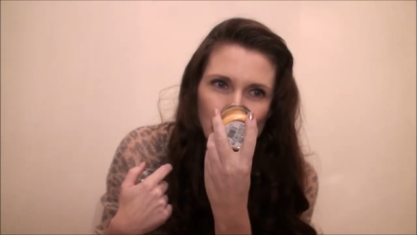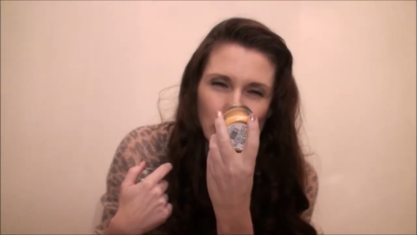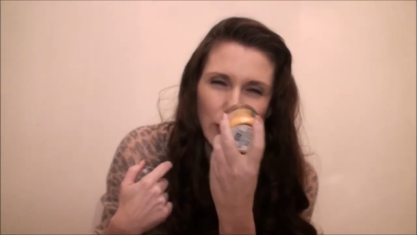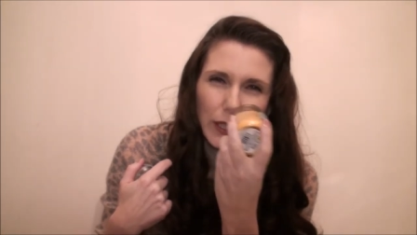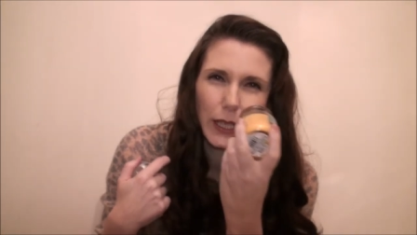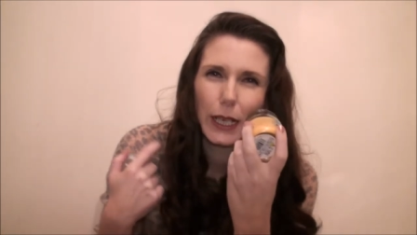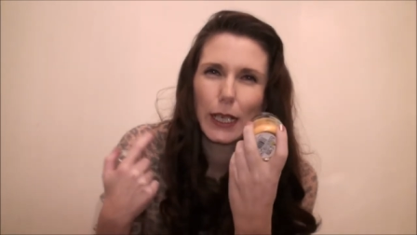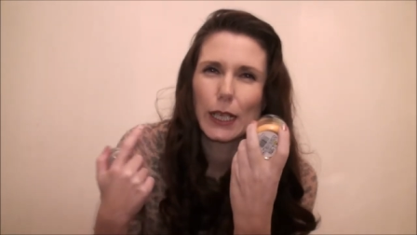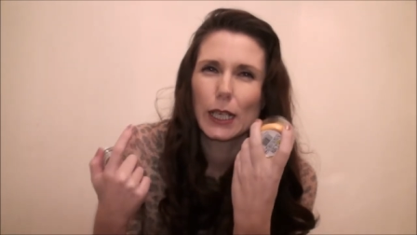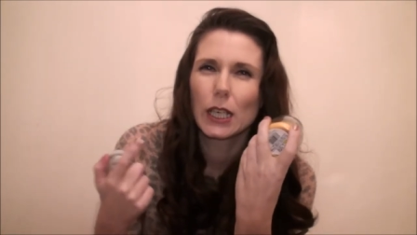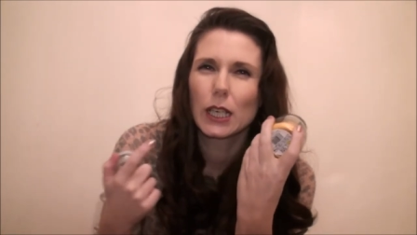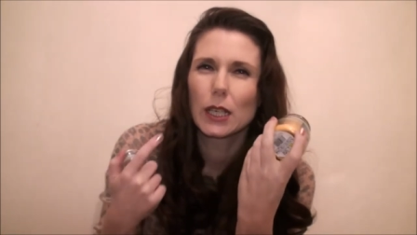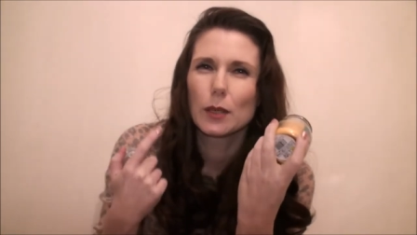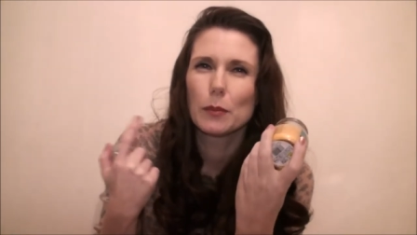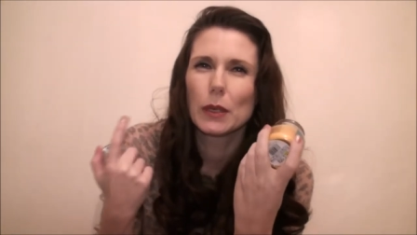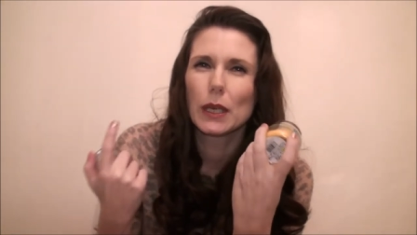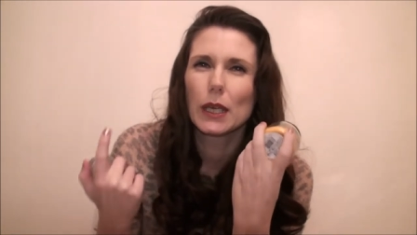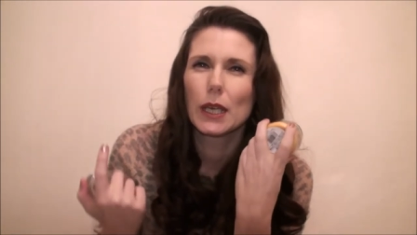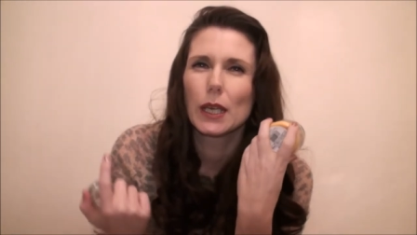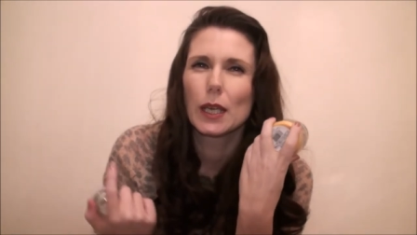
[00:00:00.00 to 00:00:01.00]
like a
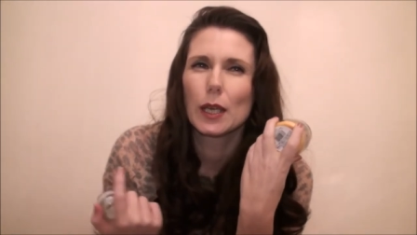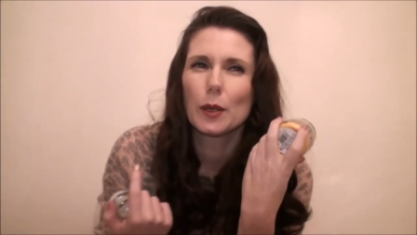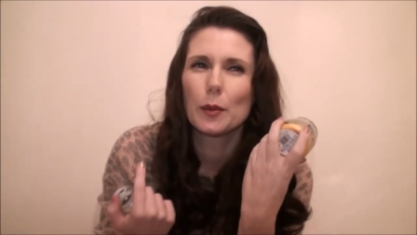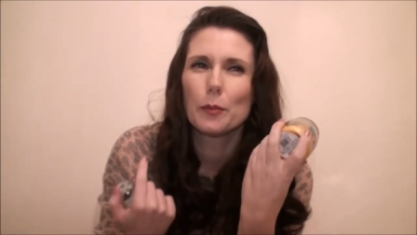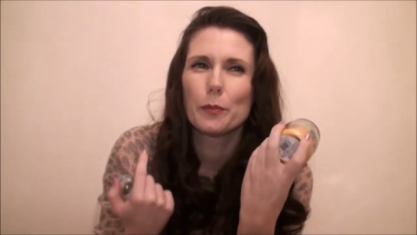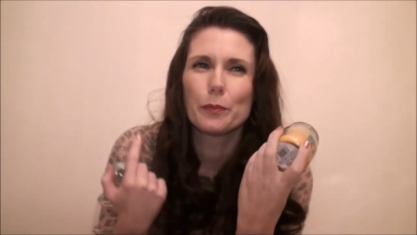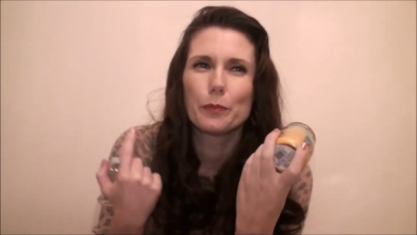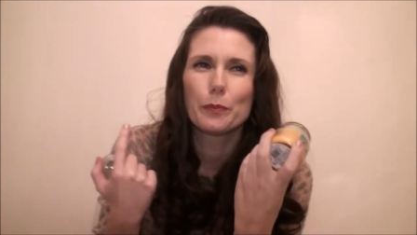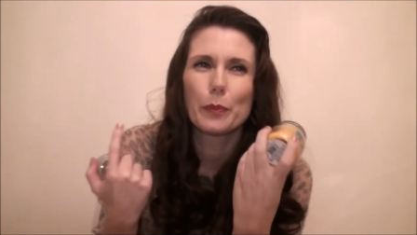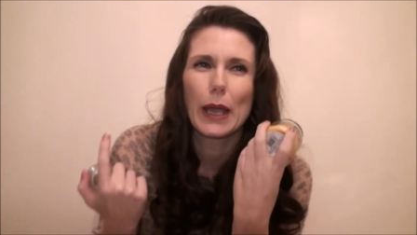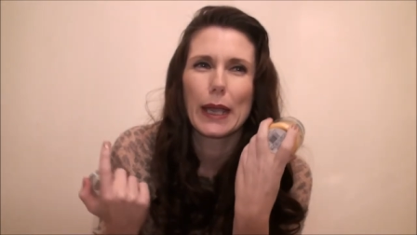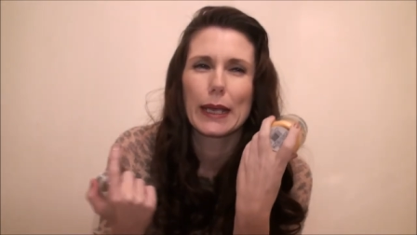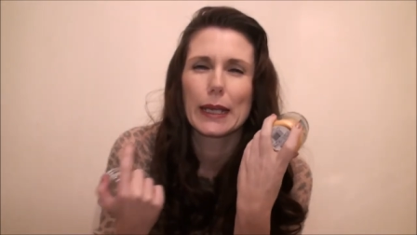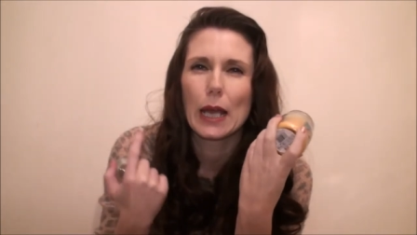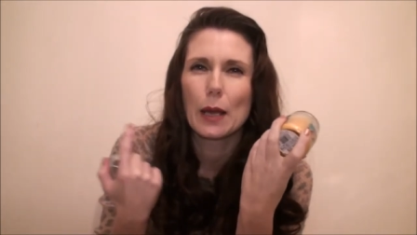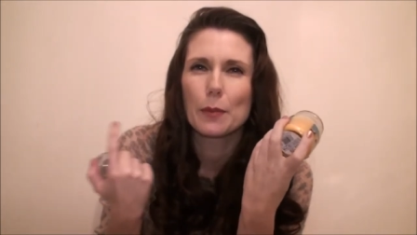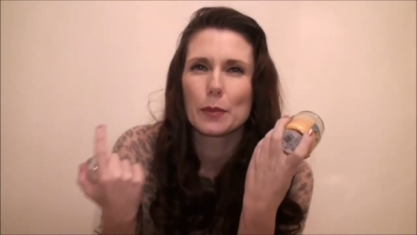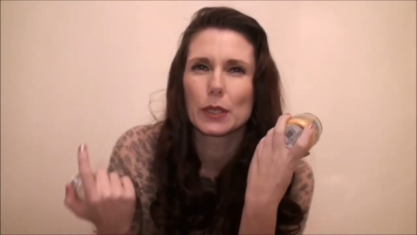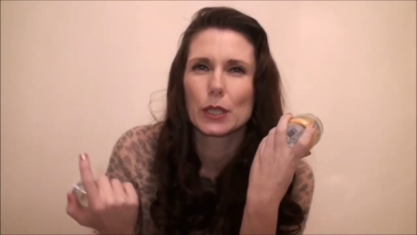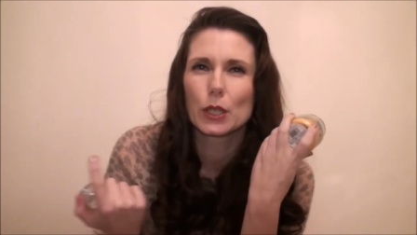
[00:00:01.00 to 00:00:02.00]
creamy
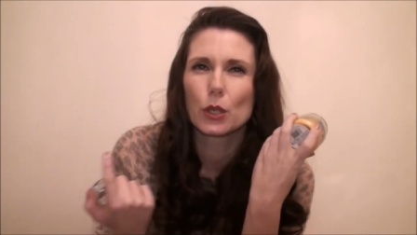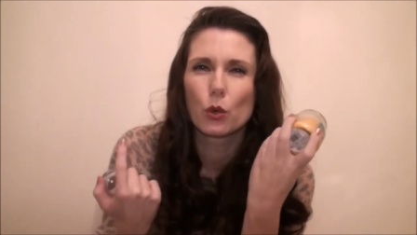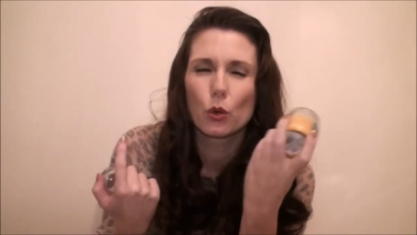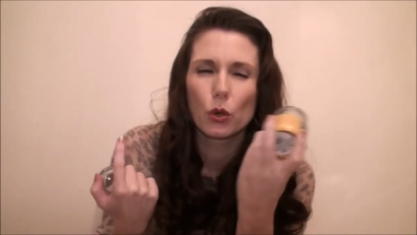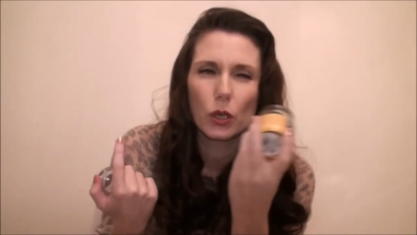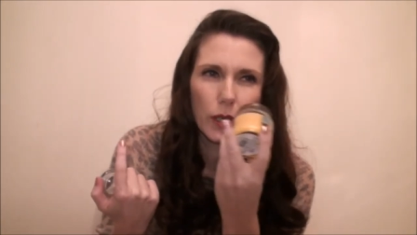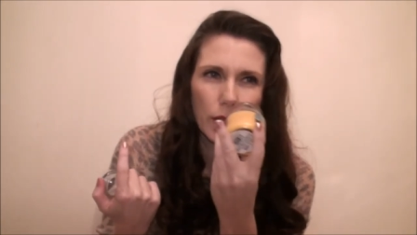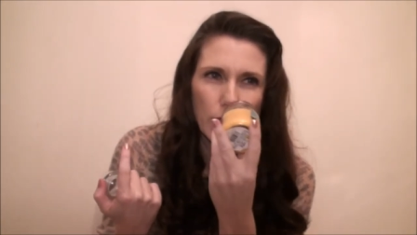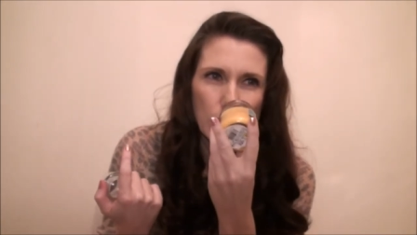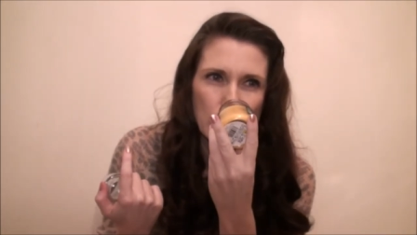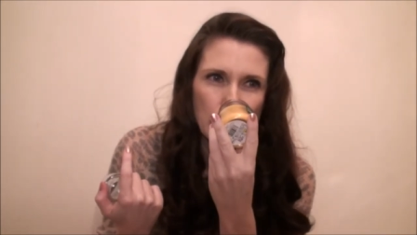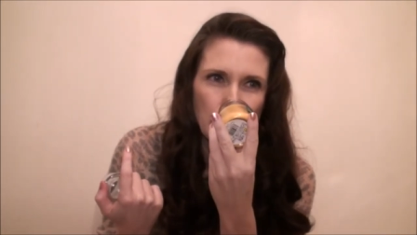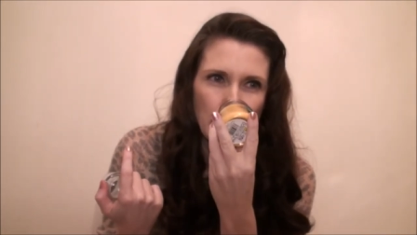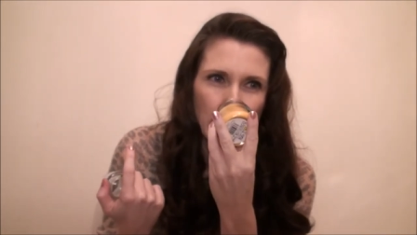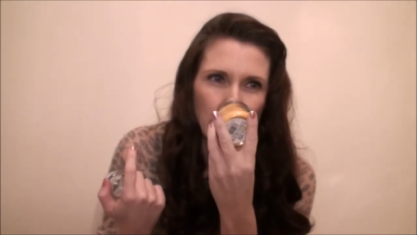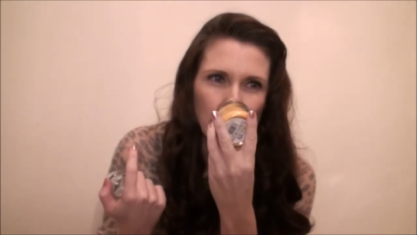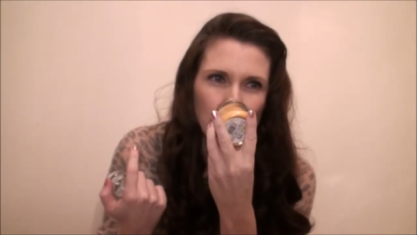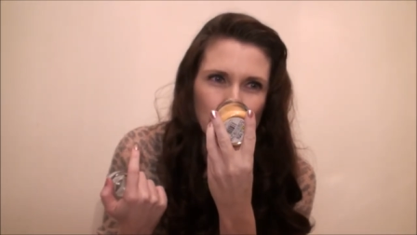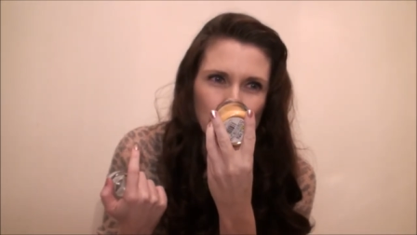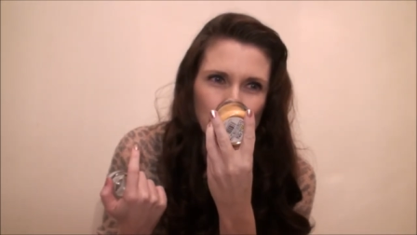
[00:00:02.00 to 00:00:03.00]
pineapple coconut
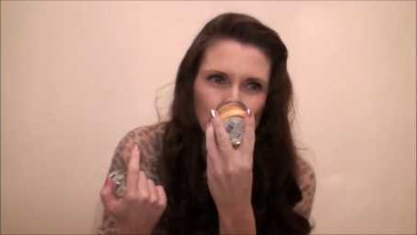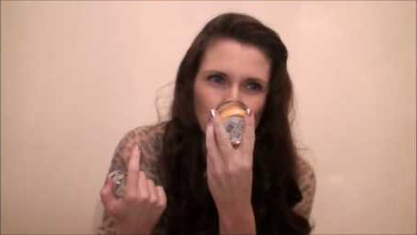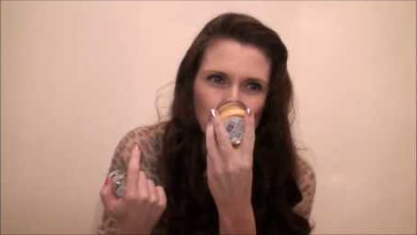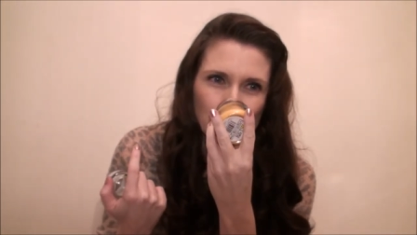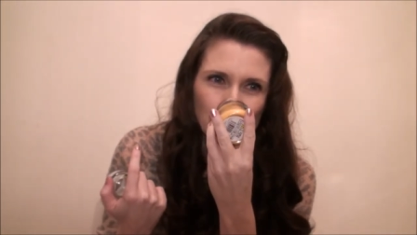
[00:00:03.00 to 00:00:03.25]
smell.